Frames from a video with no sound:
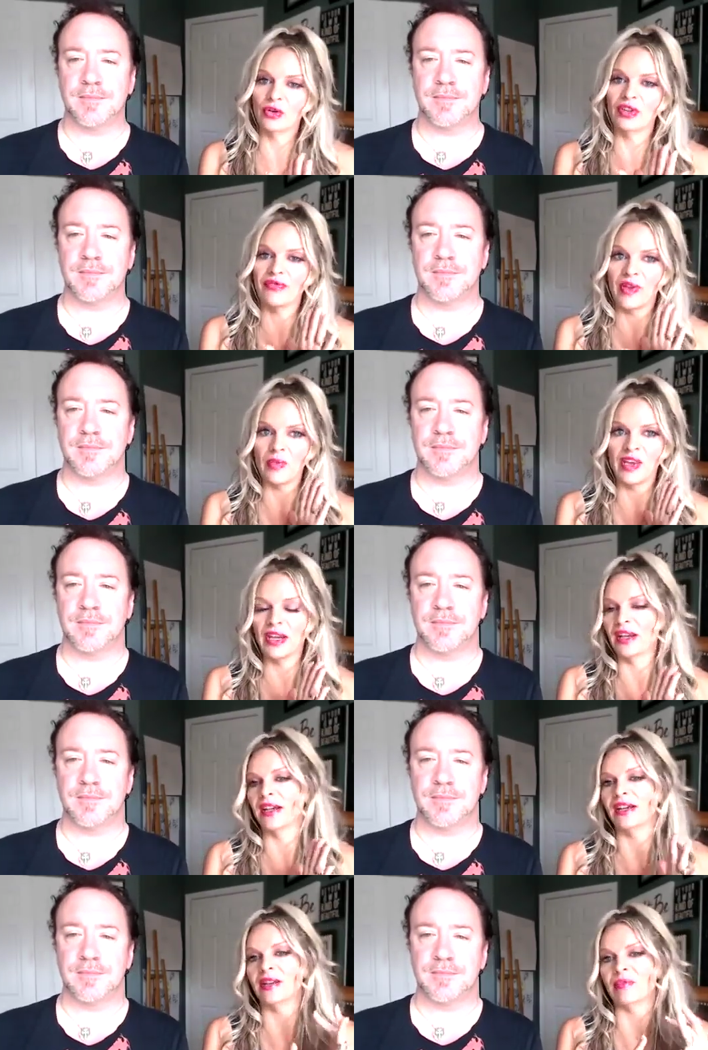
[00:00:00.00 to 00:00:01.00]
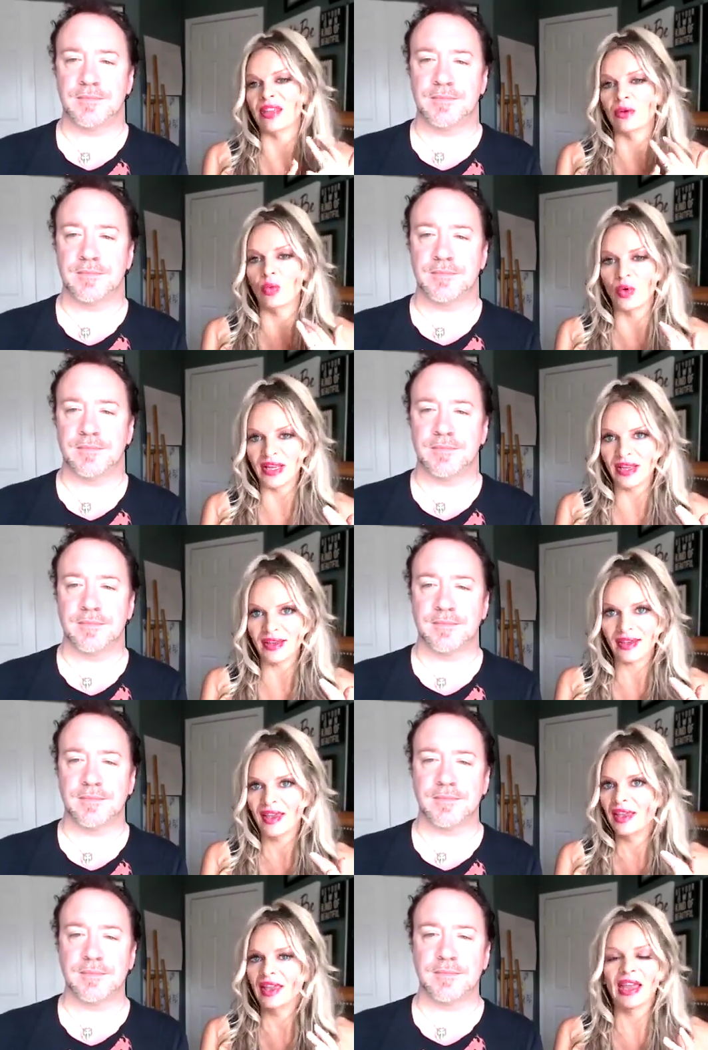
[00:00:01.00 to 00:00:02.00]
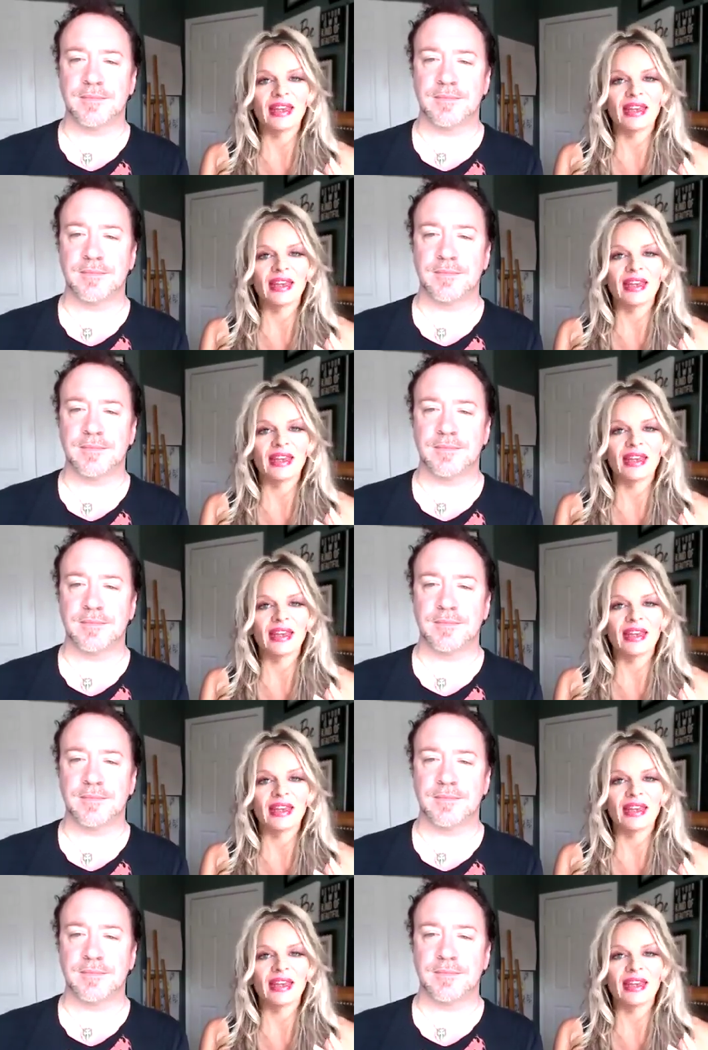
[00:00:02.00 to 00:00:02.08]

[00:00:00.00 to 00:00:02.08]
Speaker 1: the femininity to mean weak. And